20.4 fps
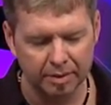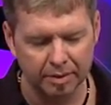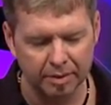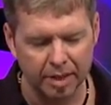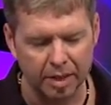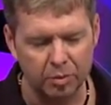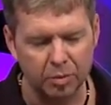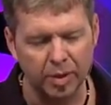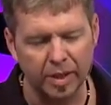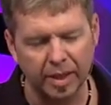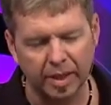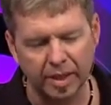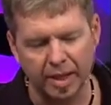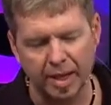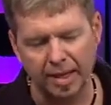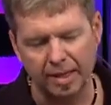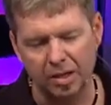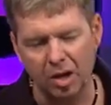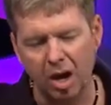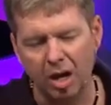God, we
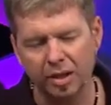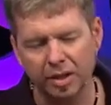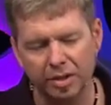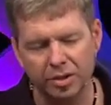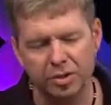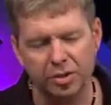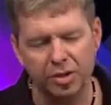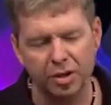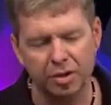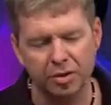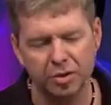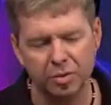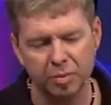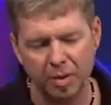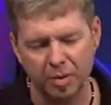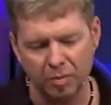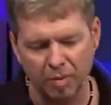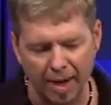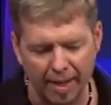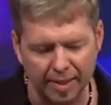acknowledge those,
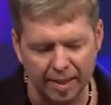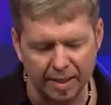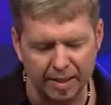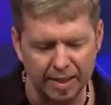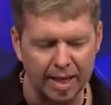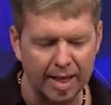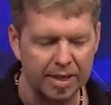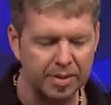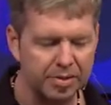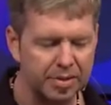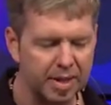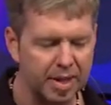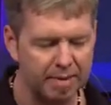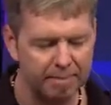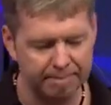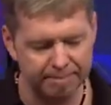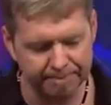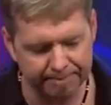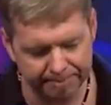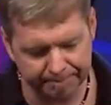we recognize
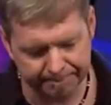them.